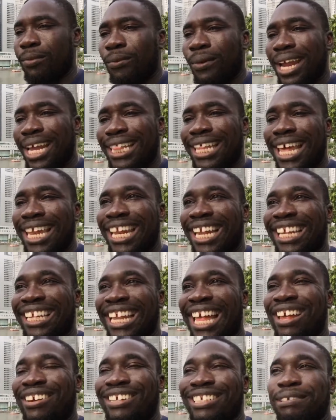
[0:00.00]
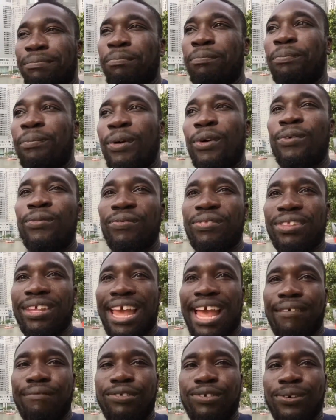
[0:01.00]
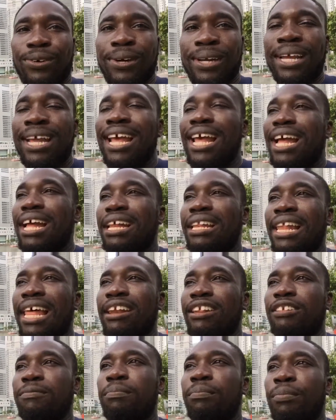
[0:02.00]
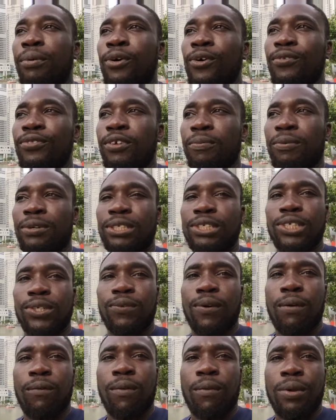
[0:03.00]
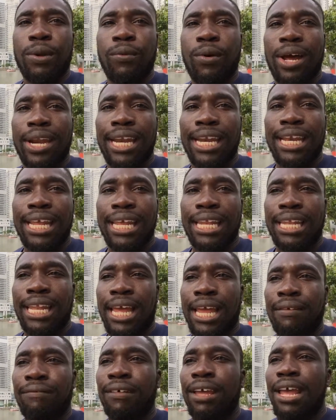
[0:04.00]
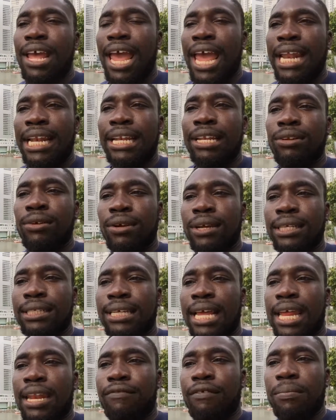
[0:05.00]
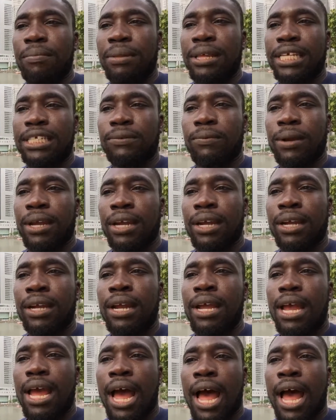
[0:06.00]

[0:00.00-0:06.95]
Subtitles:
way that allowed us both to have joy and allowed us both to pursue what we wanted in life and took us out of a place where,